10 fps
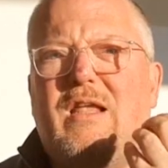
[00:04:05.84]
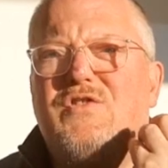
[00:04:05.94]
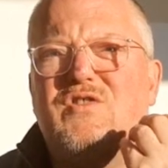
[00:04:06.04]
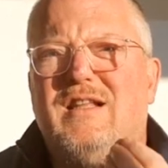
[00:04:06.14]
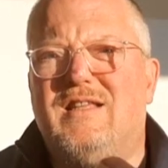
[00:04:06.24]

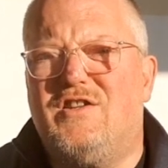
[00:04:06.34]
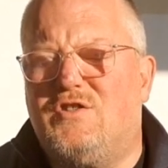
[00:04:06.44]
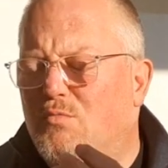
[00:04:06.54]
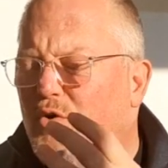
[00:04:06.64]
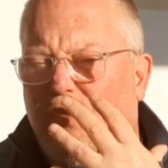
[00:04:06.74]
Silky
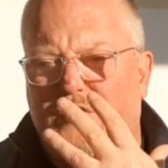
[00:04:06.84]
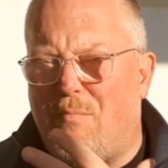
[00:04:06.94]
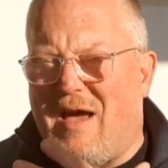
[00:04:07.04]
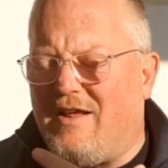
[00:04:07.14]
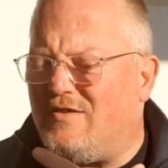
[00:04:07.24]
smooth on the
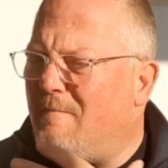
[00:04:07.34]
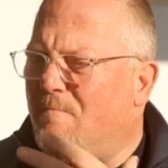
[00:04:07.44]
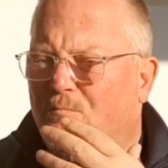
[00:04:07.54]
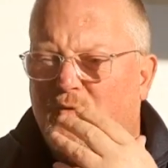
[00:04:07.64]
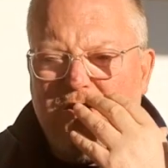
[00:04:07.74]
palate.
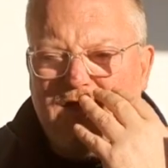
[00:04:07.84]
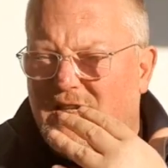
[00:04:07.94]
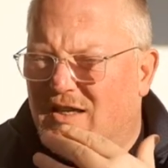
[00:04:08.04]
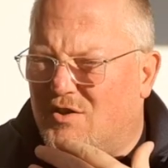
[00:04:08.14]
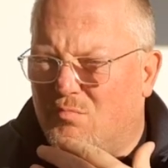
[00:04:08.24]

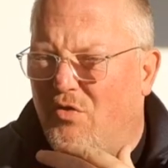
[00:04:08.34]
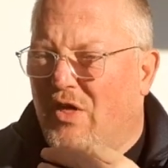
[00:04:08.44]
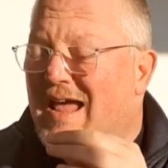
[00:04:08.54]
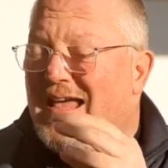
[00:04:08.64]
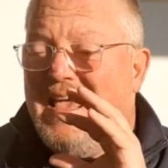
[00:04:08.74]
Silky smooth.
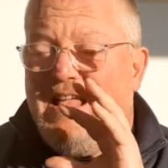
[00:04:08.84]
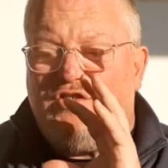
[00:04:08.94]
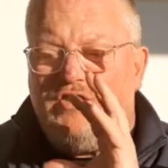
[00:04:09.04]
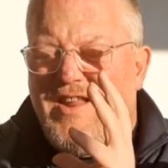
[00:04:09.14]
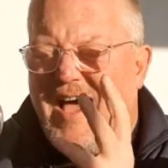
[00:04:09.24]

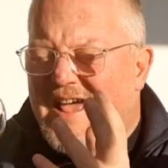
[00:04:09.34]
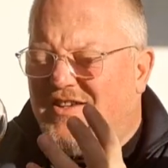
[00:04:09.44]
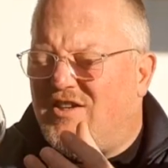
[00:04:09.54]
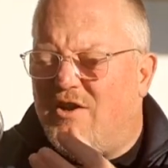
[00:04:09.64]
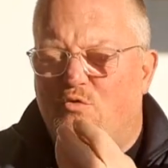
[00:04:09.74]
It's
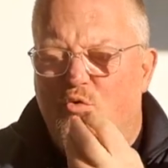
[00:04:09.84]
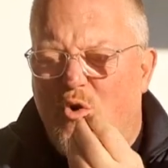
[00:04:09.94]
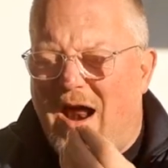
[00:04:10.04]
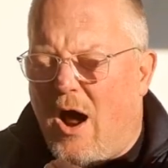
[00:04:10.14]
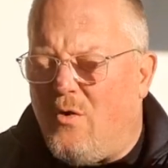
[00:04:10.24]
nice and
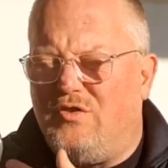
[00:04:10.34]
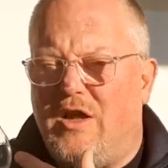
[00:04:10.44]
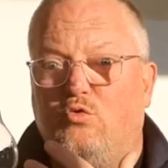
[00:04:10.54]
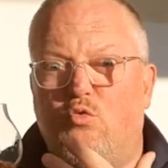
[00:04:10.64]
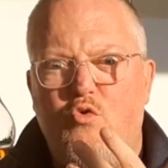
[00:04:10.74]
round
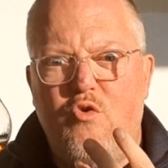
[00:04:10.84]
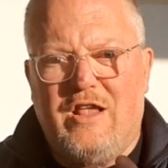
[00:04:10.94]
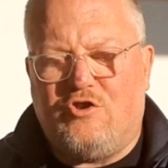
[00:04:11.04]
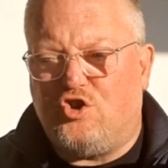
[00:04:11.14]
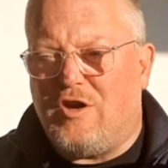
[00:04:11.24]
and
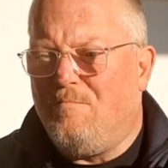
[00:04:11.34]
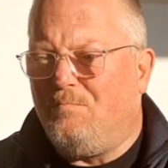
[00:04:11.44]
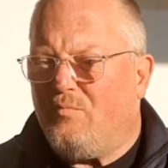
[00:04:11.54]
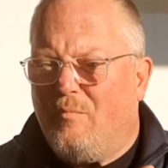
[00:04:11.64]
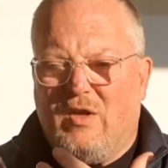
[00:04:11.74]
rich.
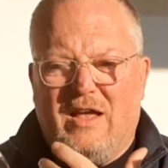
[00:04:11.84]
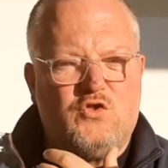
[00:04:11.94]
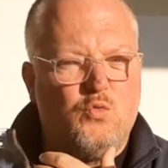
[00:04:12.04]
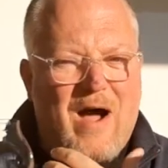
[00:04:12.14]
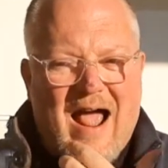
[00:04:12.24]

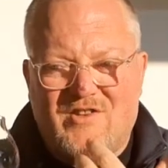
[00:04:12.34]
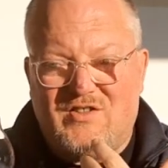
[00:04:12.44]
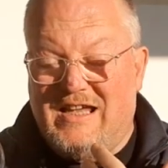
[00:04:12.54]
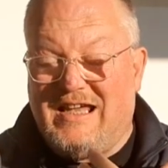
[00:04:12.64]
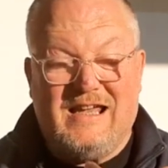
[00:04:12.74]
It's
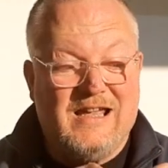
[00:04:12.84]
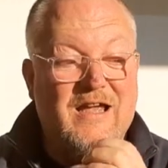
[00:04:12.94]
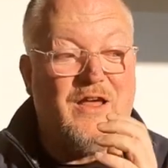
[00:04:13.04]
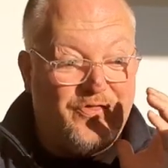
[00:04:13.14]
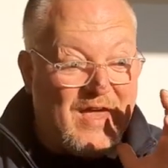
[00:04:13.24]
waxy.
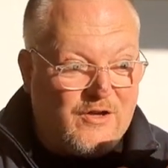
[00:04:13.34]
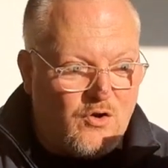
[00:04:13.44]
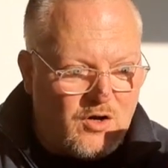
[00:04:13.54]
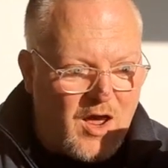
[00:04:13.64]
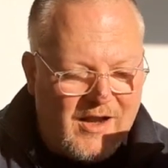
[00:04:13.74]
Thank you,
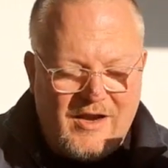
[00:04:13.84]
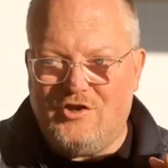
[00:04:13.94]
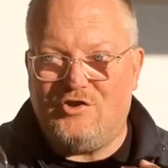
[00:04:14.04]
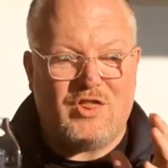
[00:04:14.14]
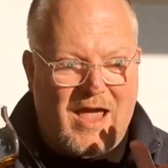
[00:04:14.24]

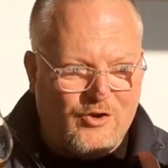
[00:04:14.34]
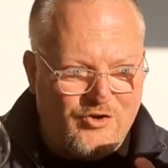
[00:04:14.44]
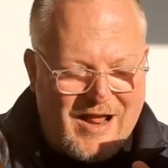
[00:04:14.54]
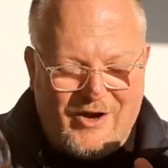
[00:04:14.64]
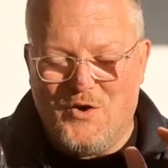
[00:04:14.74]
Clynelish. Thank you,
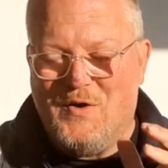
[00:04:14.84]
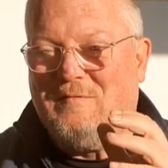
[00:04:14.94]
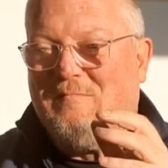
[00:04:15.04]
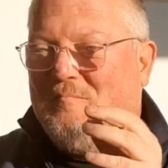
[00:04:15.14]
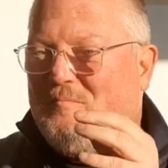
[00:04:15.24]
Dailuaine.